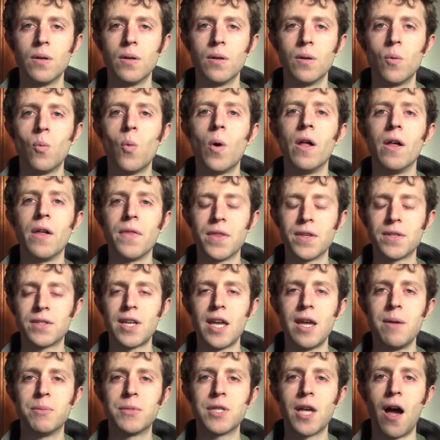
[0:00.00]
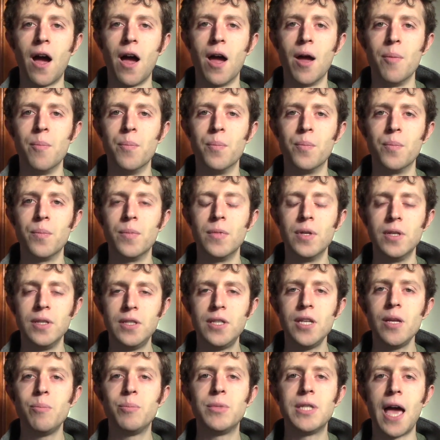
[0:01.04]
while at the same time,
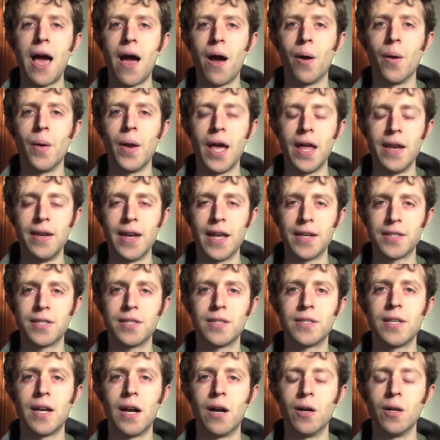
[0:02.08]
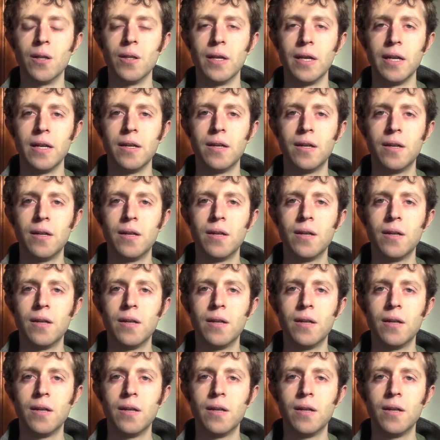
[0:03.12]
deep down and necessarily,